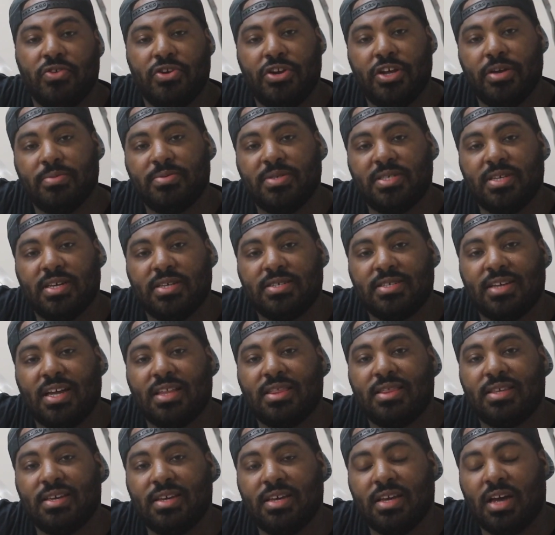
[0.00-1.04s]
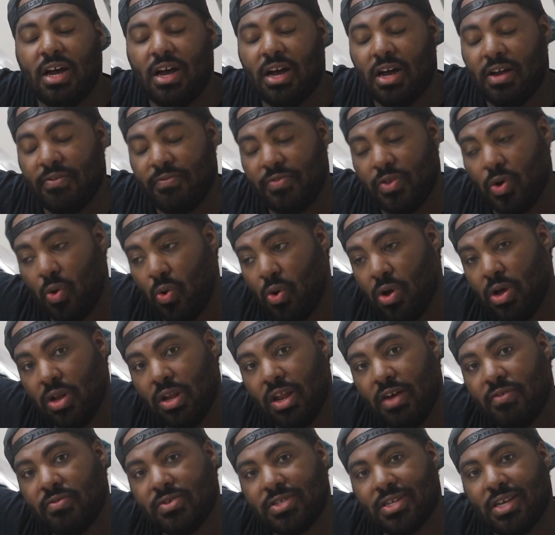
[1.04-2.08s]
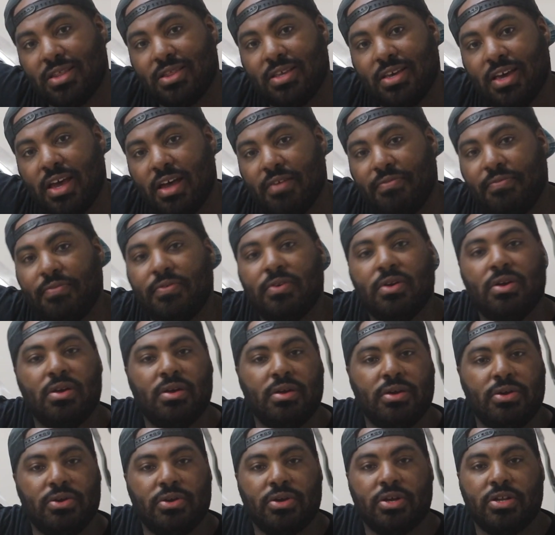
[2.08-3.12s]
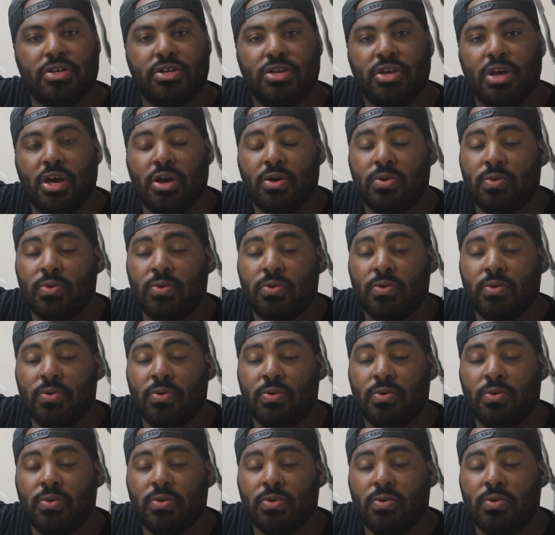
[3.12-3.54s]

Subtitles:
Your dipstick's at the oil level's at the F, you're good to go.